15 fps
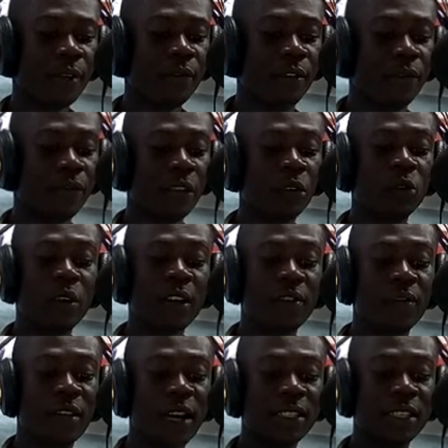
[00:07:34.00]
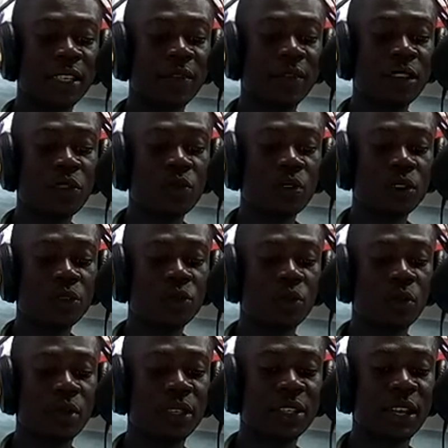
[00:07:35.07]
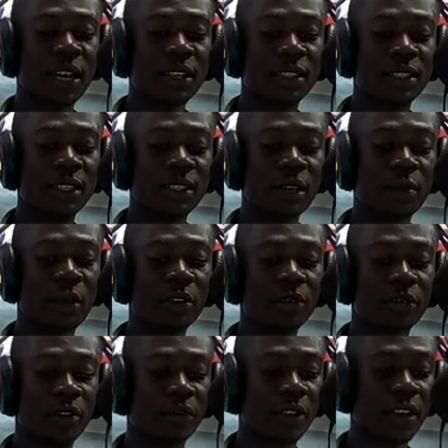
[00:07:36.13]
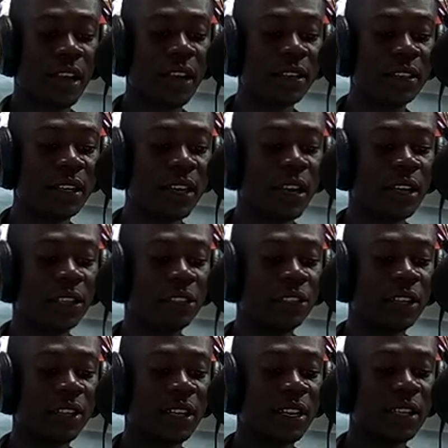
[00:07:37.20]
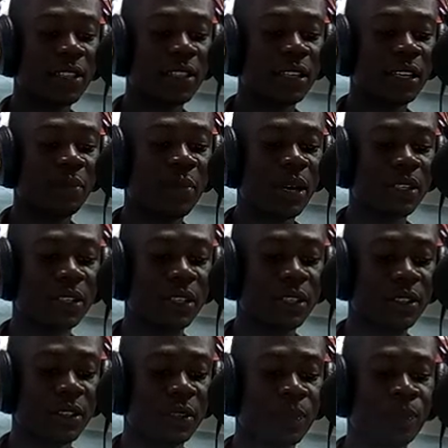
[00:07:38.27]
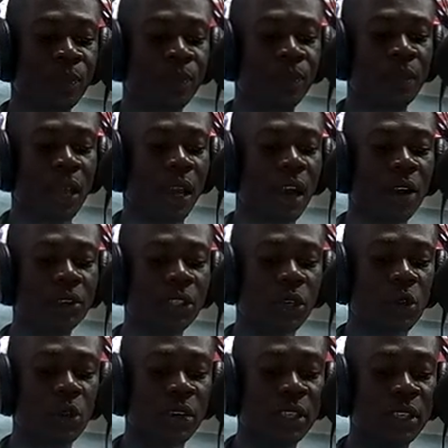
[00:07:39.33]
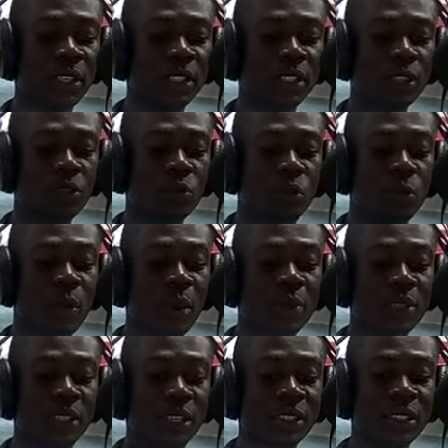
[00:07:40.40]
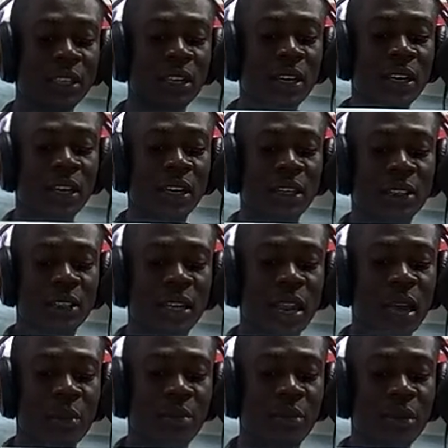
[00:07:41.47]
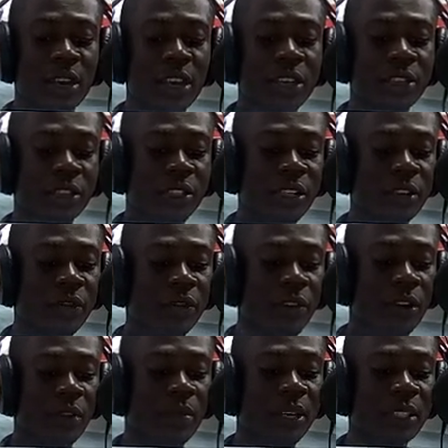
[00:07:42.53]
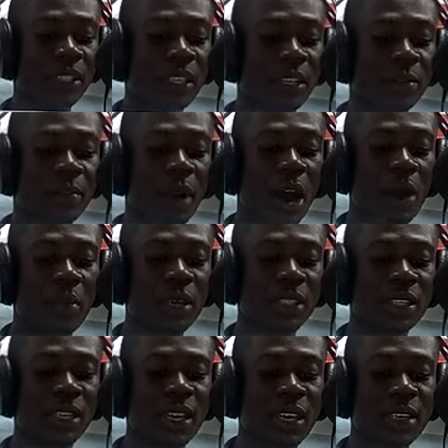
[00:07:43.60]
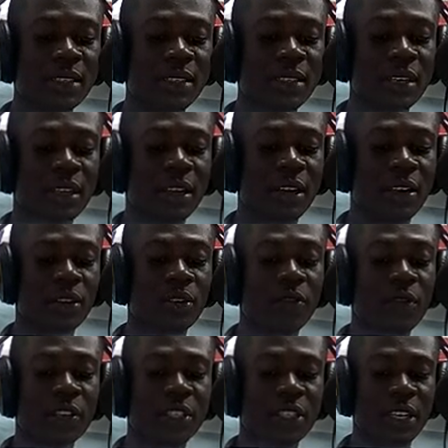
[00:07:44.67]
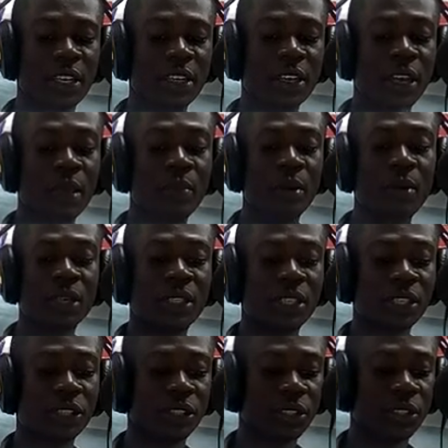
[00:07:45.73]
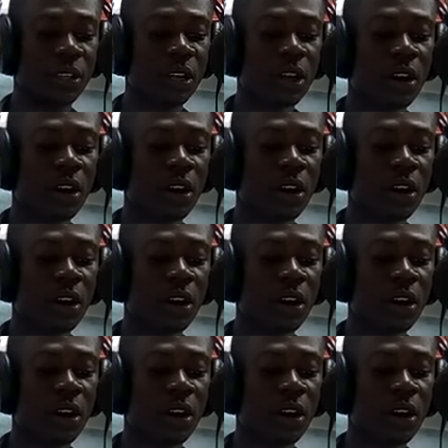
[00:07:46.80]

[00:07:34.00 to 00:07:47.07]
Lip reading: 15 qualified individuals will be selected among 58 shortlisted persons. The county coordinators will represent the Liberia Agency for Community Empowerment, LACE, in overseeing the implementation